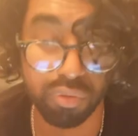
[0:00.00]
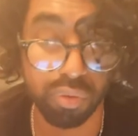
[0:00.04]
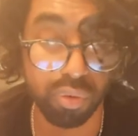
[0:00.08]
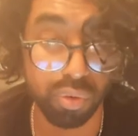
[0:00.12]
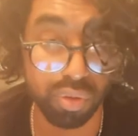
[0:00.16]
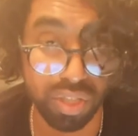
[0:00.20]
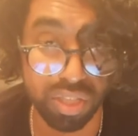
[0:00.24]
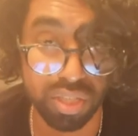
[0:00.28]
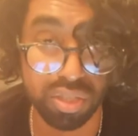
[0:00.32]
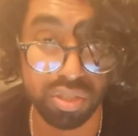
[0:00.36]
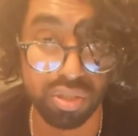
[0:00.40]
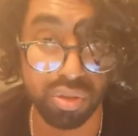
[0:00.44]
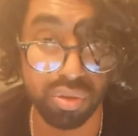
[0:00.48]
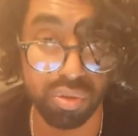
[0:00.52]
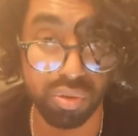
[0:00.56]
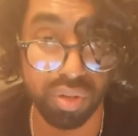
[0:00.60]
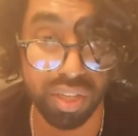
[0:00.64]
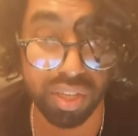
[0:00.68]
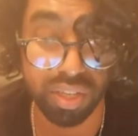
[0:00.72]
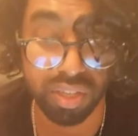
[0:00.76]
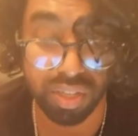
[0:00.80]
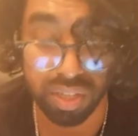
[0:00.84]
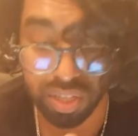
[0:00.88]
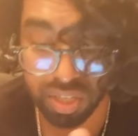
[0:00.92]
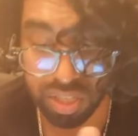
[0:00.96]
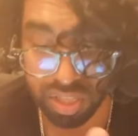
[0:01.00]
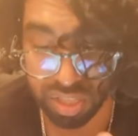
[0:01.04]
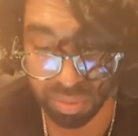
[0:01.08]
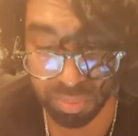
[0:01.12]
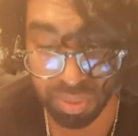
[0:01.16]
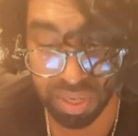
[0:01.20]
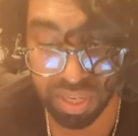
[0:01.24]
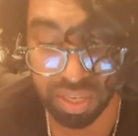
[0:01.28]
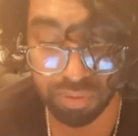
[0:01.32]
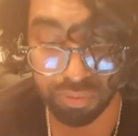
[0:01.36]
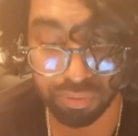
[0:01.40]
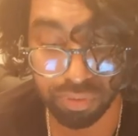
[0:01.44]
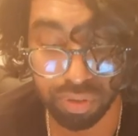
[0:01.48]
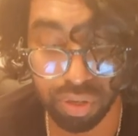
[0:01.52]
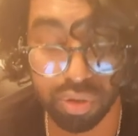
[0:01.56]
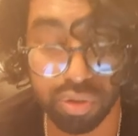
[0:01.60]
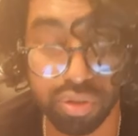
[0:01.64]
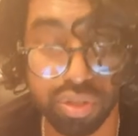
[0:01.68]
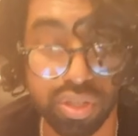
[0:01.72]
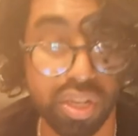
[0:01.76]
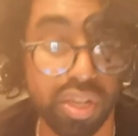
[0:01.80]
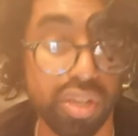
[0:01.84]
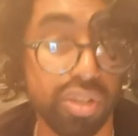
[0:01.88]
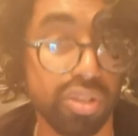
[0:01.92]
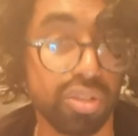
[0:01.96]
for this unit. So make a
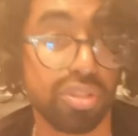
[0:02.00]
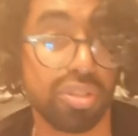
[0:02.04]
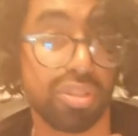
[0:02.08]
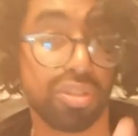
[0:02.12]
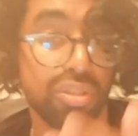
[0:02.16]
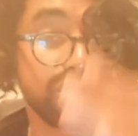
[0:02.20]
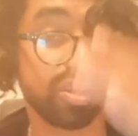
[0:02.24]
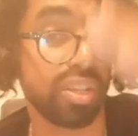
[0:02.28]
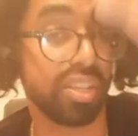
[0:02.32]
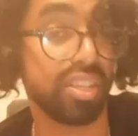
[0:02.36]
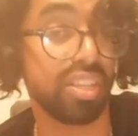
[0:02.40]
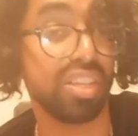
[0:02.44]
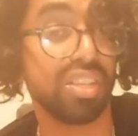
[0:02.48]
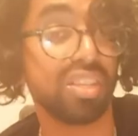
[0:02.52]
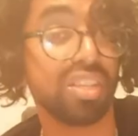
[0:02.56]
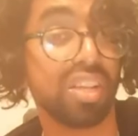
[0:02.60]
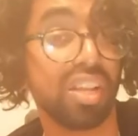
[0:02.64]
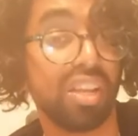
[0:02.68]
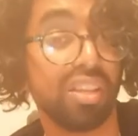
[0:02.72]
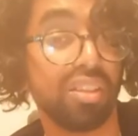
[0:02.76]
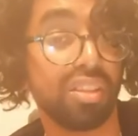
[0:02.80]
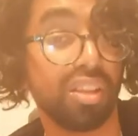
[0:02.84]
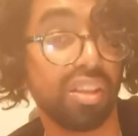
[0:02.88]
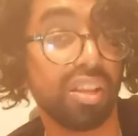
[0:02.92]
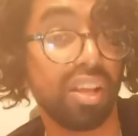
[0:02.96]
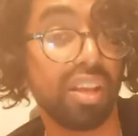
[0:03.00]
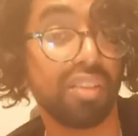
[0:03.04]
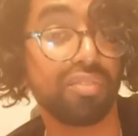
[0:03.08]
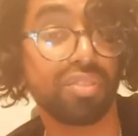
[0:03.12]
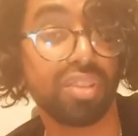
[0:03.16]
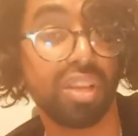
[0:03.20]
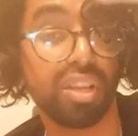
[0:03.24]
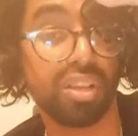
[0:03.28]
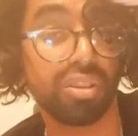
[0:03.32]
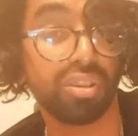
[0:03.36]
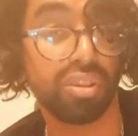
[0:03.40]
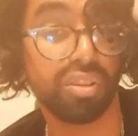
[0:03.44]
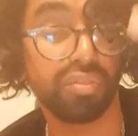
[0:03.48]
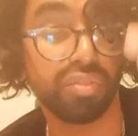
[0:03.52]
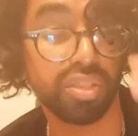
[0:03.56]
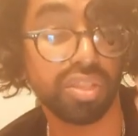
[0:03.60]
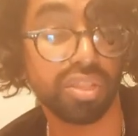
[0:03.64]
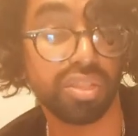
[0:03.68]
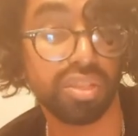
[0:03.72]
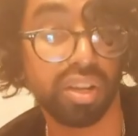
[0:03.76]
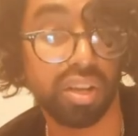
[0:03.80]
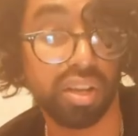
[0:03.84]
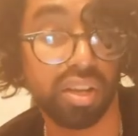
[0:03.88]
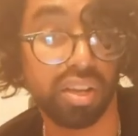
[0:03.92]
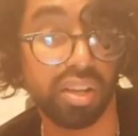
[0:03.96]
flowchart detailing the life cycle of a
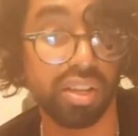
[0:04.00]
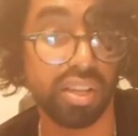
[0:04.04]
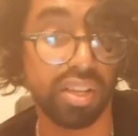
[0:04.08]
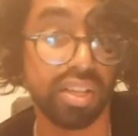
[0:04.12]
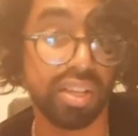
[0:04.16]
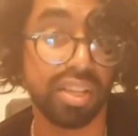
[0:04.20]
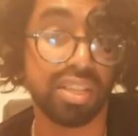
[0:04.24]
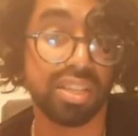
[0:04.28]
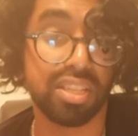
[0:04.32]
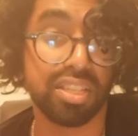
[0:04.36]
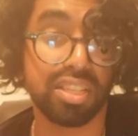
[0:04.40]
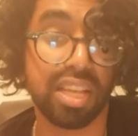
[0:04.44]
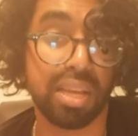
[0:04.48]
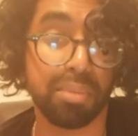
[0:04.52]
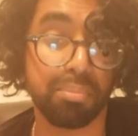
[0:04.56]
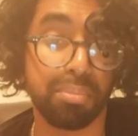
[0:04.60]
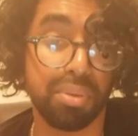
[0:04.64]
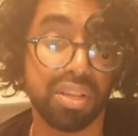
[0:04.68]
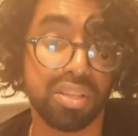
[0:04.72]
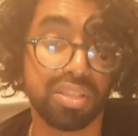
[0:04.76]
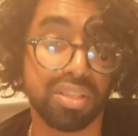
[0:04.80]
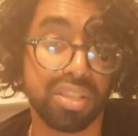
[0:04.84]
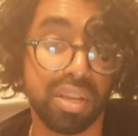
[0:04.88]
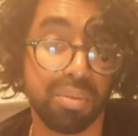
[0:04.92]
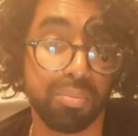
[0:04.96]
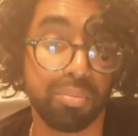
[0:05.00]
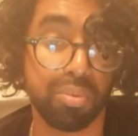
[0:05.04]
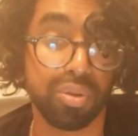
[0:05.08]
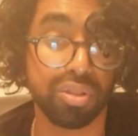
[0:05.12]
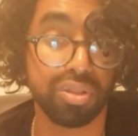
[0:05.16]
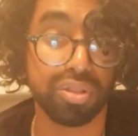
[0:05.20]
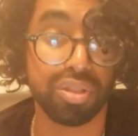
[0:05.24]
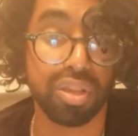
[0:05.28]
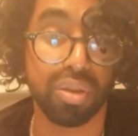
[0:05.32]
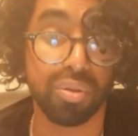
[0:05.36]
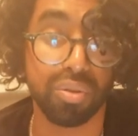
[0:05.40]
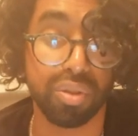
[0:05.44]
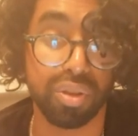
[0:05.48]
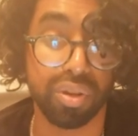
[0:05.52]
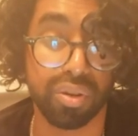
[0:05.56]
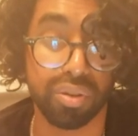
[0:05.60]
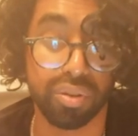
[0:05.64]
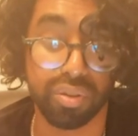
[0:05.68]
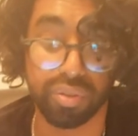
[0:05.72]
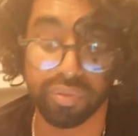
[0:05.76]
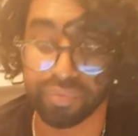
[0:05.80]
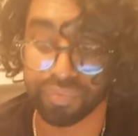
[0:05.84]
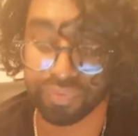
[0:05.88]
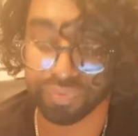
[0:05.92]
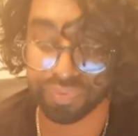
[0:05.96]
star, step by step what's going
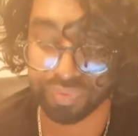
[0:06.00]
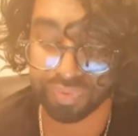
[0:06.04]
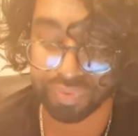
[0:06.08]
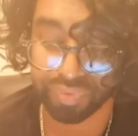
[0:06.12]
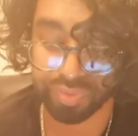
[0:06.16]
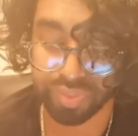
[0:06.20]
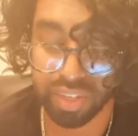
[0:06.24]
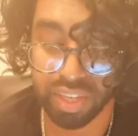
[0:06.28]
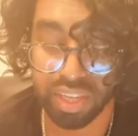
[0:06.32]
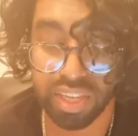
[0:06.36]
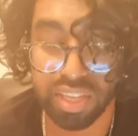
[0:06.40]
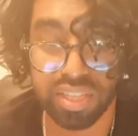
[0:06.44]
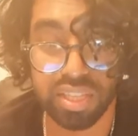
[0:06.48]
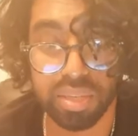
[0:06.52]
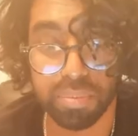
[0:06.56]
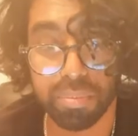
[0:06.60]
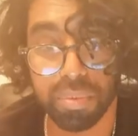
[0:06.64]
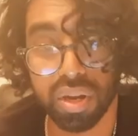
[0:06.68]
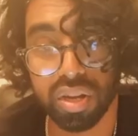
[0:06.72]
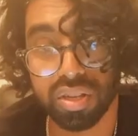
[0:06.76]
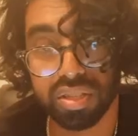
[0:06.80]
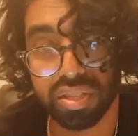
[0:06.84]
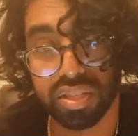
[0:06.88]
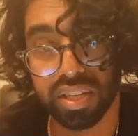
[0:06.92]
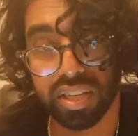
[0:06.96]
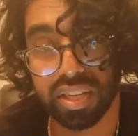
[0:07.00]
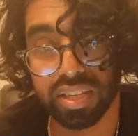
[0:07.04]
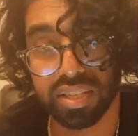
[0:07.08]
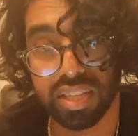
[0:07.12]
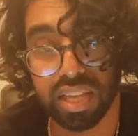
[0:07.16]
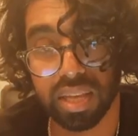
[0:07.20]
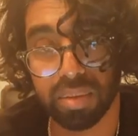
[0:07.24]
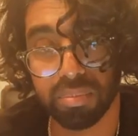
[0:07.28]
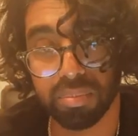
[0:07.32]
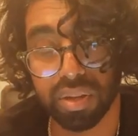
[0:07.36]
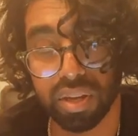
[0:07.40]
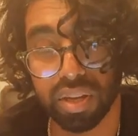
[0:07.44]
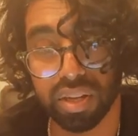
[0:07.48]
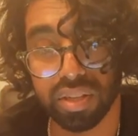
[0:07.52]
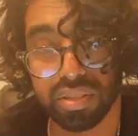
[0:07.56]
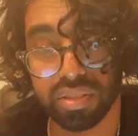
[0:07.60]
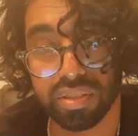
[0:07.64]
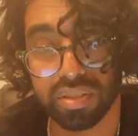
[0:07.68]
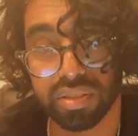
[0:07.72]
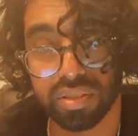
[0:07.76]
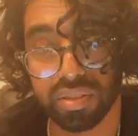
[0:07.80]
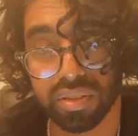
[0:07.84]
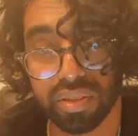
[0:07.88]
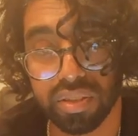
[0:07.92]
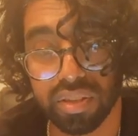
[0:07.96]
on. Easy marks in the exam,
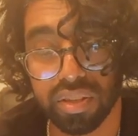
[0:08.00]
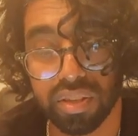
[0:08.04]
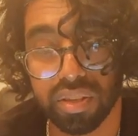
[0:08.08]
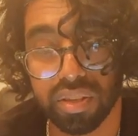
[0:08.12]
guys.